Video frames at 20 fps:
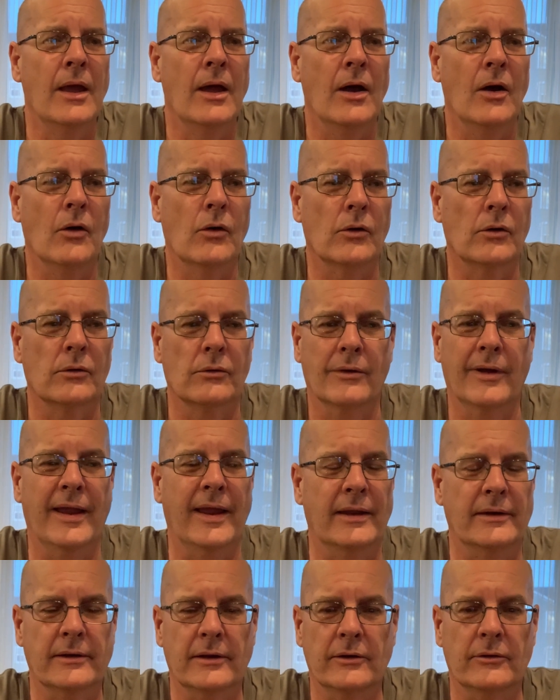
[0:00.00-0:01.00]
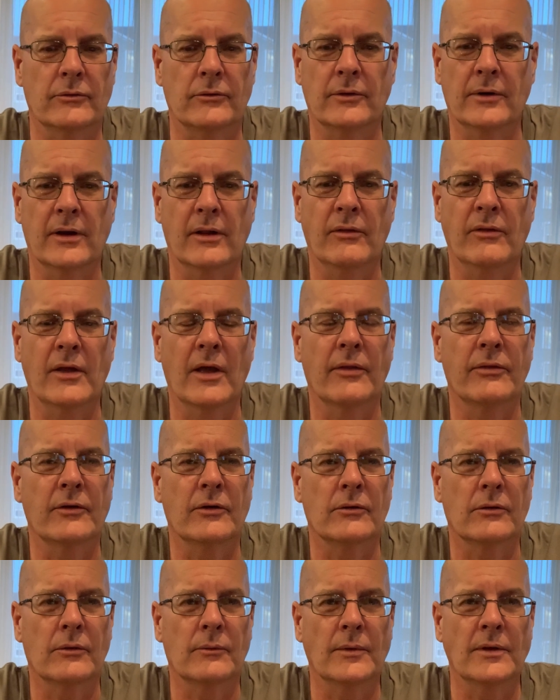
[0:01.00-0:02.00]
or Landon or any of the other
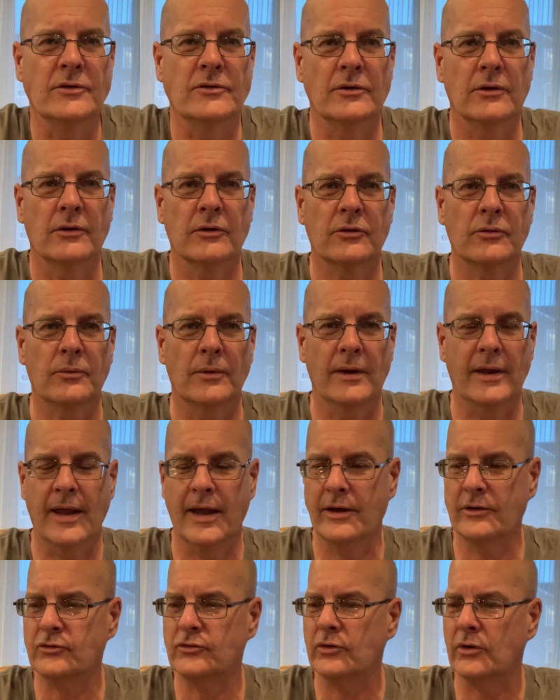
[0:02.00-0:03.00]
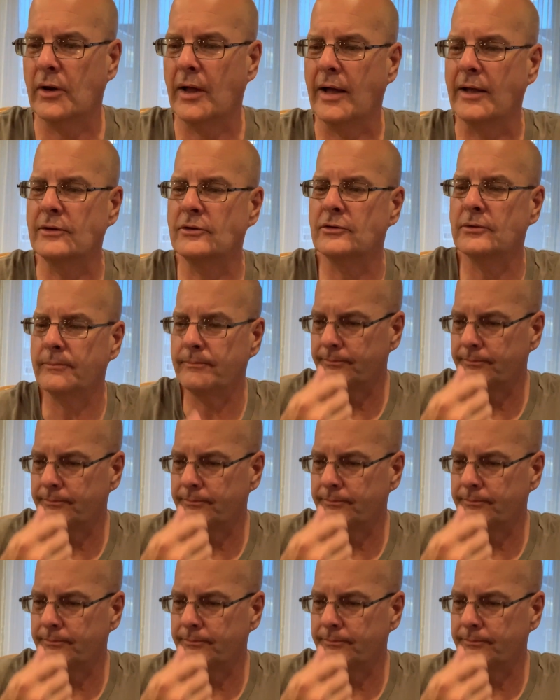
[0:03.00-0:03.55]
original 3 astronauts.